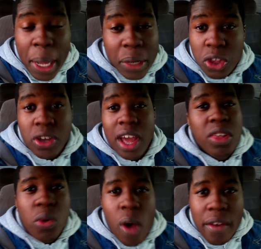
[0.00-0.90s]
But you
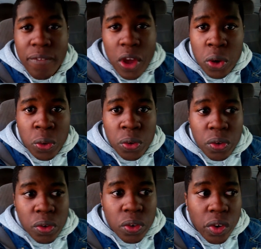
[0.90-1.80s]
guys are one vote.
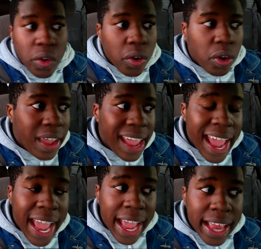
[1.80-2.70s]

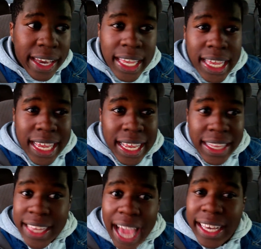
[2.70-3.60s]
And
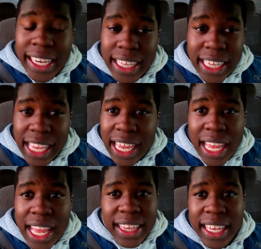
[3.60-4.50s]

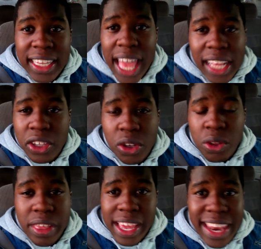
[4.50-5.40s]
technically, the
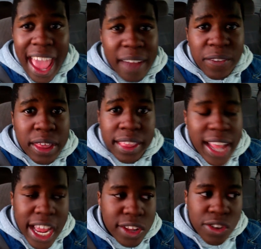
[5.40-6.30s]
electors in every
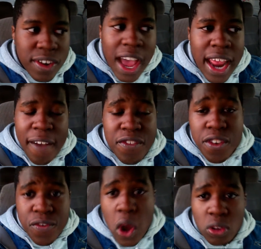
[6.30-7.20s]
state do not
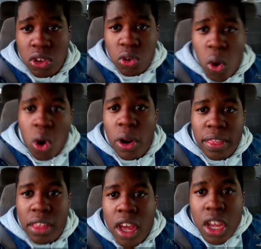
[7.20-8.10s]
have to vote
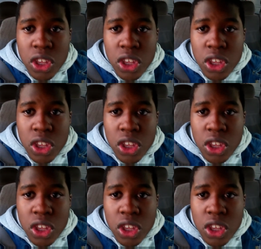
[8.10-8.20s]
towards